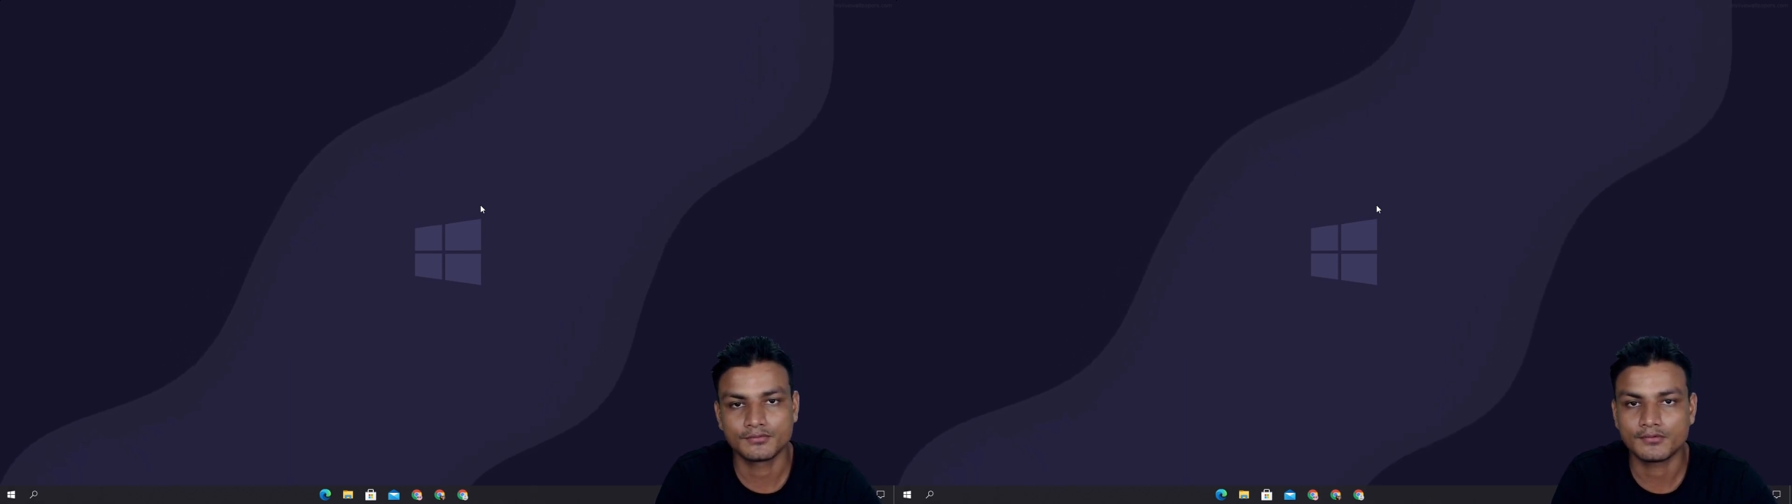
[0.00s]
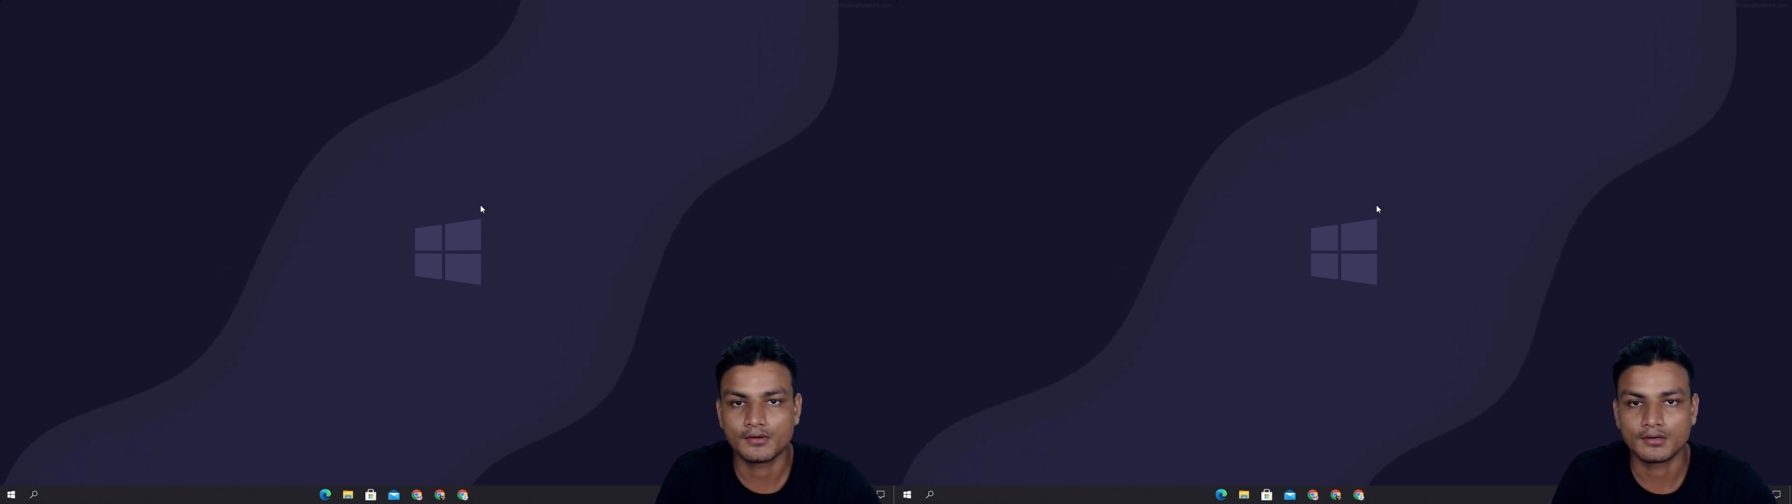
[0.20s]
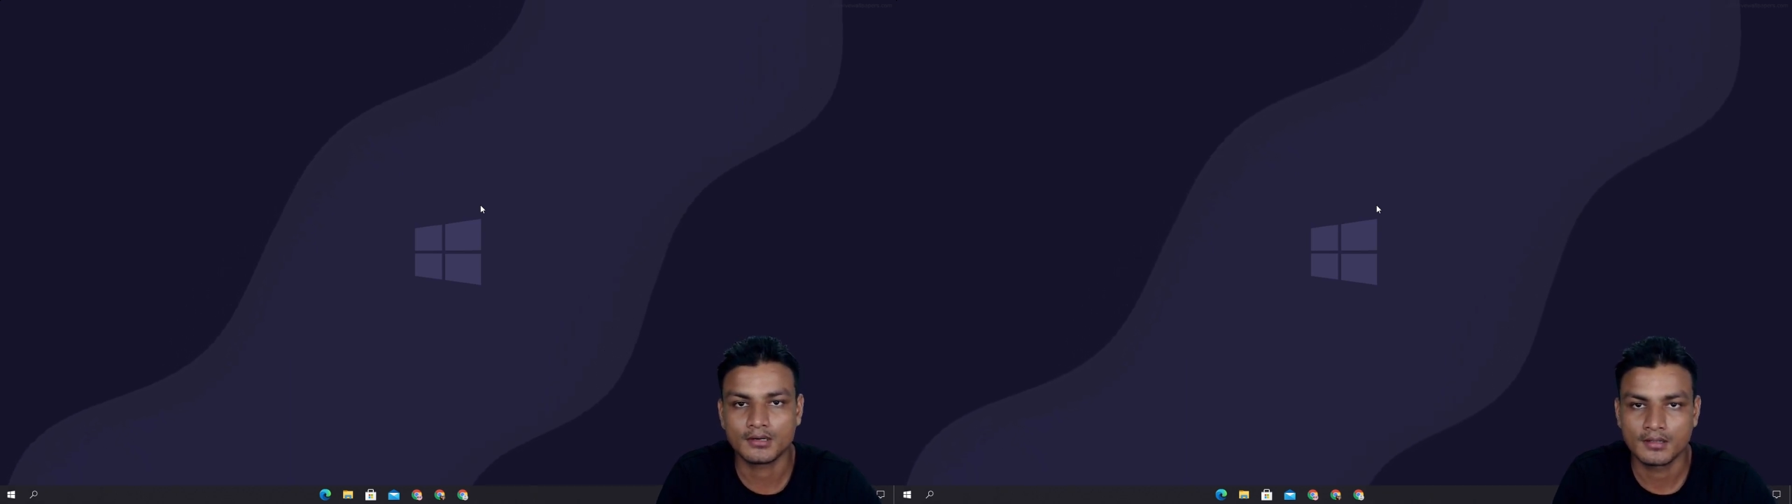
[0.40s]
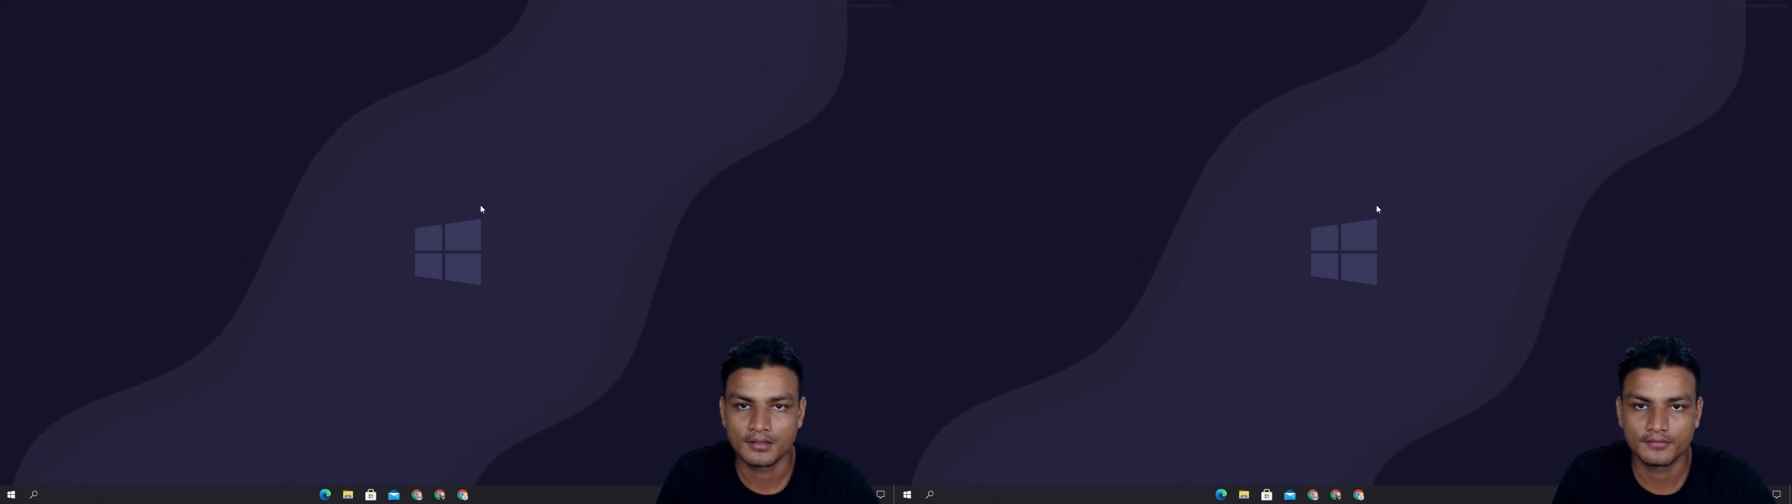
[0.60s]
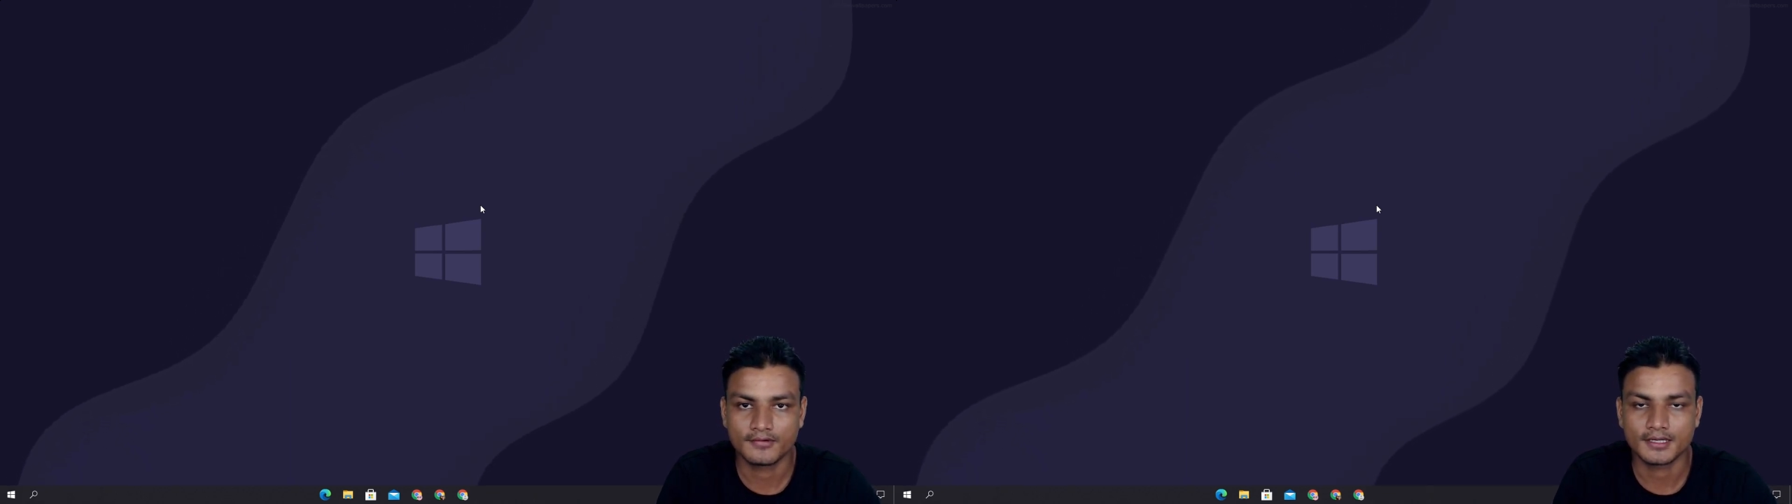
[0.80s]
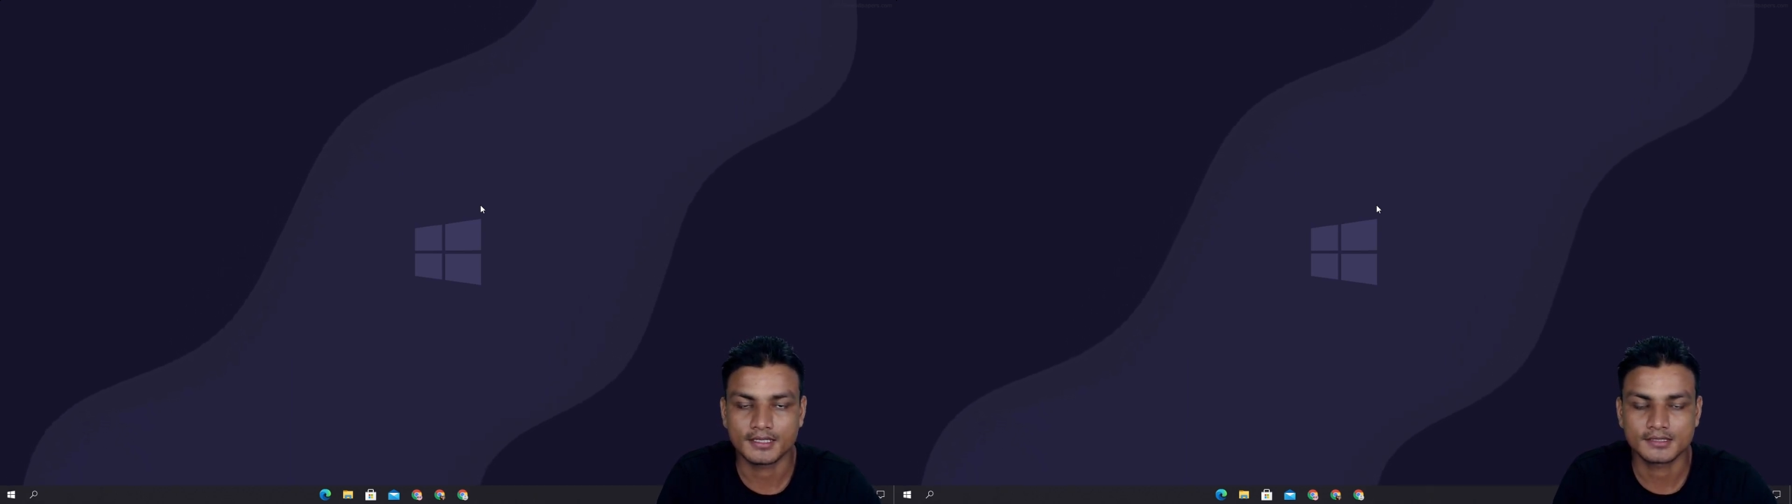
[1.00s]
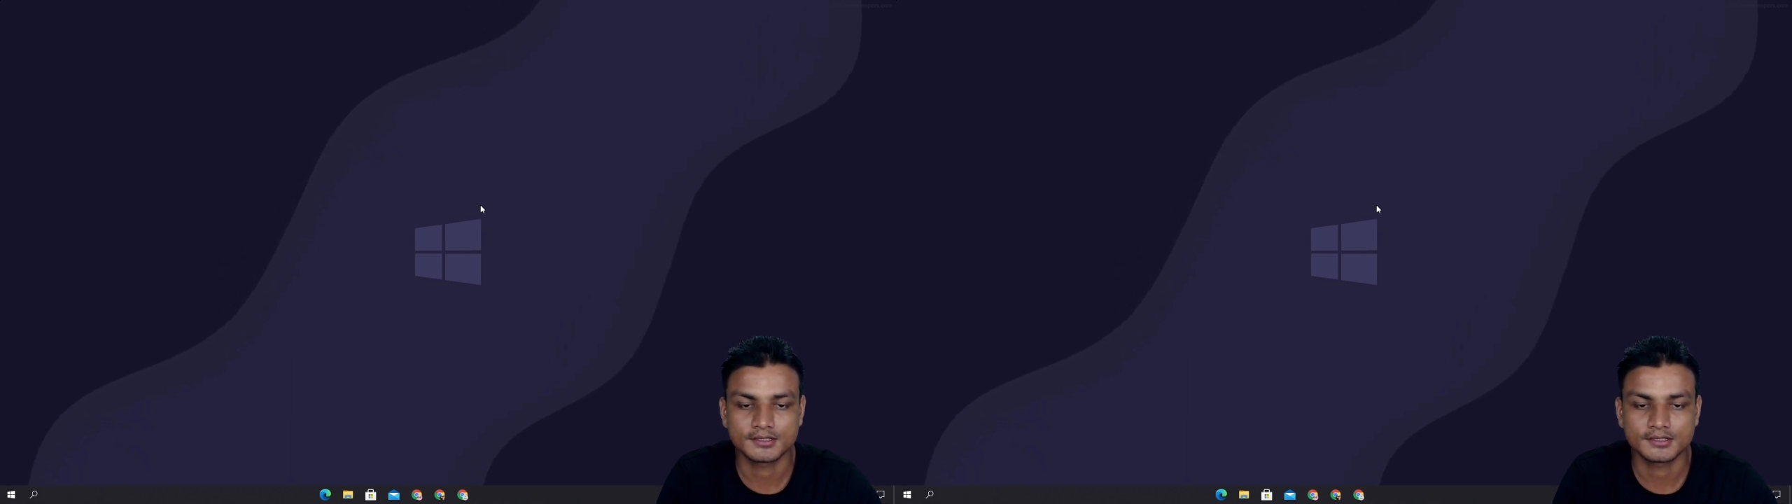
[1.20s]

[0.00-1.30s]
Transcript: for free.